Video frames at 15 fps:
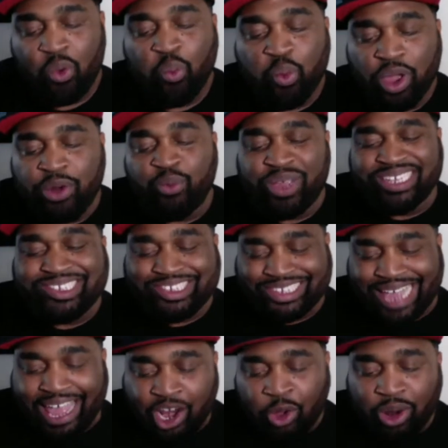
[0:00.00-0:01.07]
When we
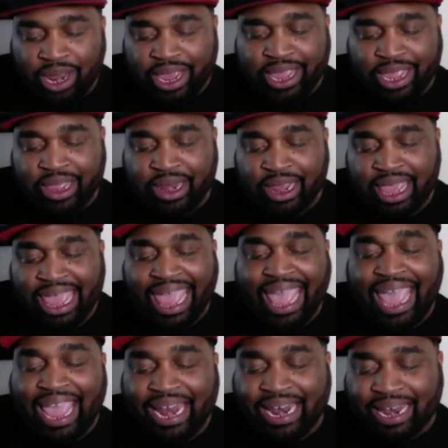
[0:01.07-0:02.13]
settle in
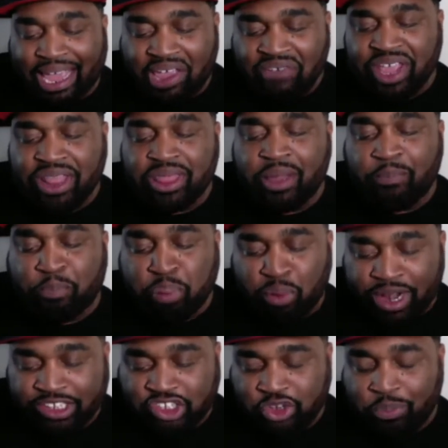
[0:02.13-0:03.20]
and live in the
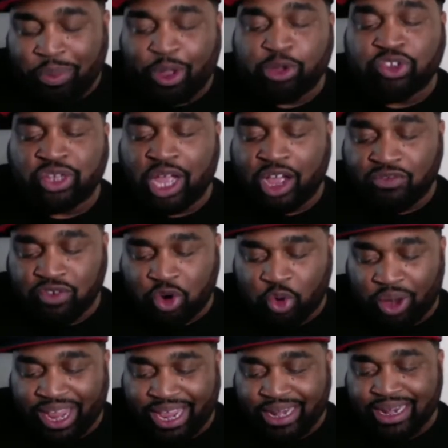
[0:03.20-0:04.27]
principles of
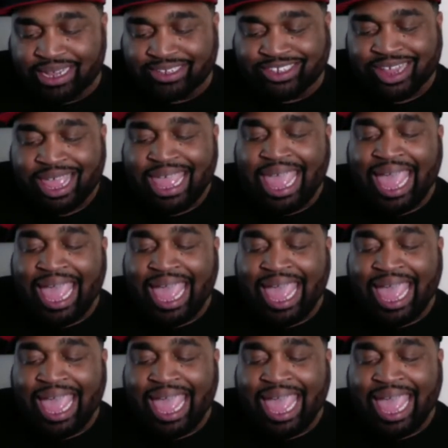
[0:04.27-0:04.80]
greatness,